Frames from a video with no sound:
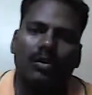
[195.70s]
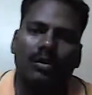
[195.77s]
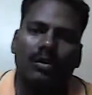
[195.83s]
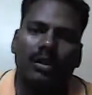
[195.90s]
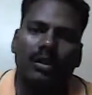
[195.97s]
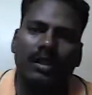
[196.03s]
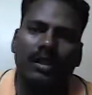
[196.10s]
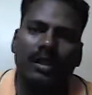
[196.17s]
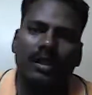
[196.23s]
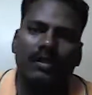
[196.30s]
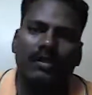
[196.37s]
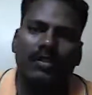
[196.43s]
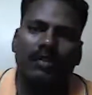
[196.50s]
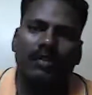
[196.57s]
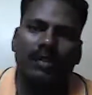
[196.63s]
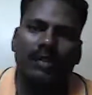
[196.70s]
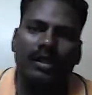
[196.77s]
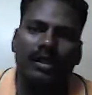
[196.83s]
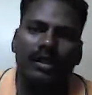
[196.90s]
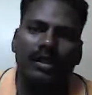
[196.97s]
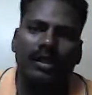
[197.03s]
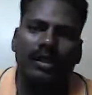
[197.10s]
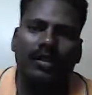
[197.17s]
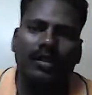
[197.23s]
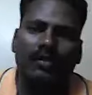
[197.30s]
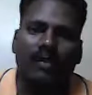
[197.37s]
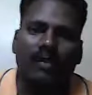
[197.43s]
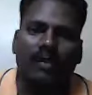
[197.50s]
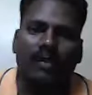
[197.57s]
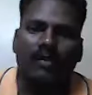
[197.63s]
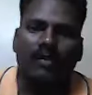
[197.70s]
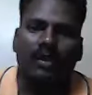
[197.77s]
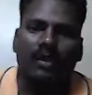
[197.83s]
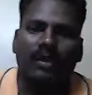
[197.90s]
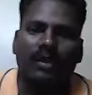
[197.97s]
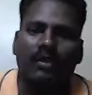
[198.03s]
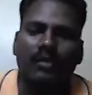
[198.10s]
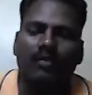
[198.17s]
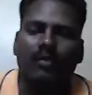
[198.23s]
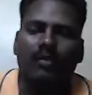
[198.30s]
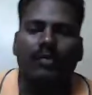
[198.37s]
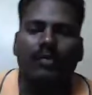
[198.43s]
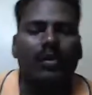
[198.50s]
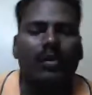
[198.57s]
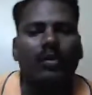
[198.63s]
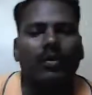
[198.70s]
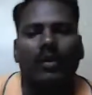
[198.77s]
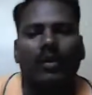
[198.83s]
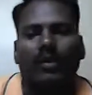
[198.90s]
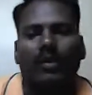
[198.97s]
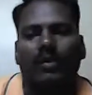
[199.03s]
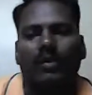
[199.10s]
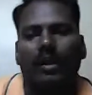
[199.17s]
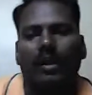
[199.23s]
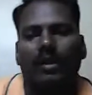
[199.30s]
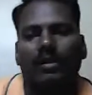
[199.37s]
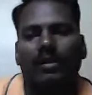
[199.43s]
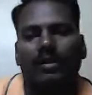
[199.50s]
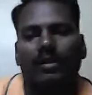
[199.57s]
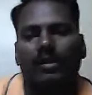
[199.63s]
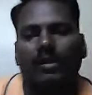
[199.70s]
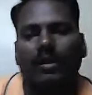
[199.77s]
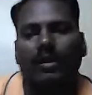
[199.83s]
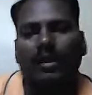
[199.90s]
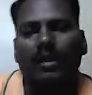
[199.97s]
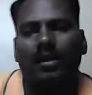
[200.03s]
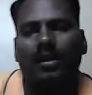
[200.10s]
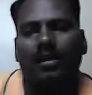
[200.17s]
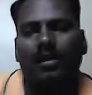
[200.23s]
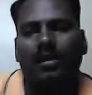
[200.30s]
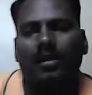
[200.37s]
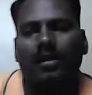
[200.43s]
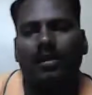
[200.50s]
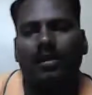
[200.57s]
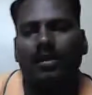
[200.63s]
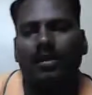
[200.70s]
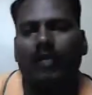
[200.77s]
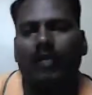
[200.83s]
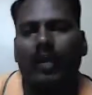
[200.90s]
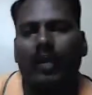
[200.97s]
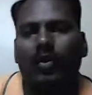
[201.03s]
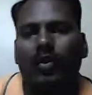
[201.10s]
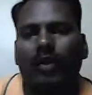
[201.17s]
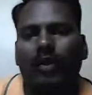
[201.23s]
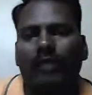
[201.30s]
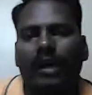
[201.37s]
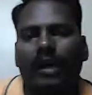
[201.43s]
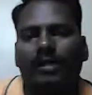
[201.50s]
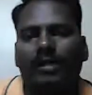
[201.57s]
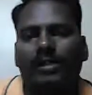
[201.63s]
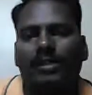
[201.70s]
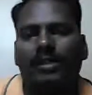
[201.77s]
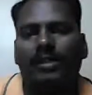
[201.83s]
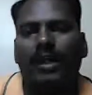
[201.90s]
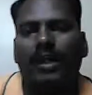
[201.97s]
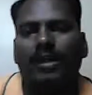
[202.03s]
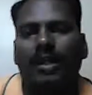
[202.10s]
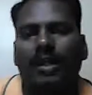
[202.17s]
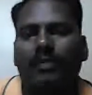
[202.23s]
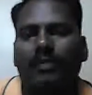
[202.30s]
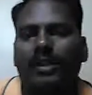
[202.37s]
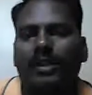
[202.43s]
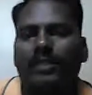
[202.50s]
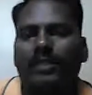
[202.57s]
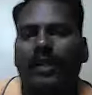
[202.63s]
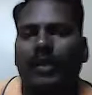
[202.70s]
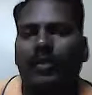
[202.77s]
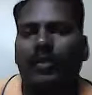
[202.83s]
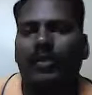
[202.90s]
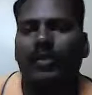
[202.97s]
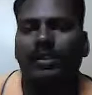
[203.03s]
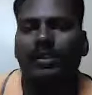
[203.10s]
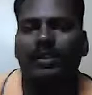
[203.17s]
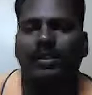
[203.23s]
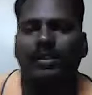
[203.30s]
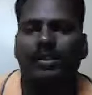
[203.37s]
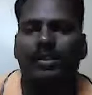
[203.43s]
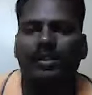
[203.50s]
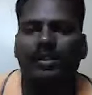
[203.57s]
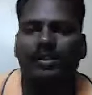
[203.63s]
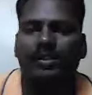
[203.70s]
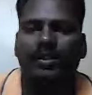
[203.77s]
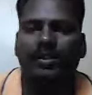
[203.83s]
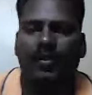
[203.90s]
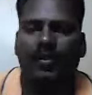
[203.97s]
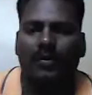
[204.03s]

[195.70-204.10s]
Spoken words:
in case of internal rate of return method, we want to calculate the value of R such that net present value is 0.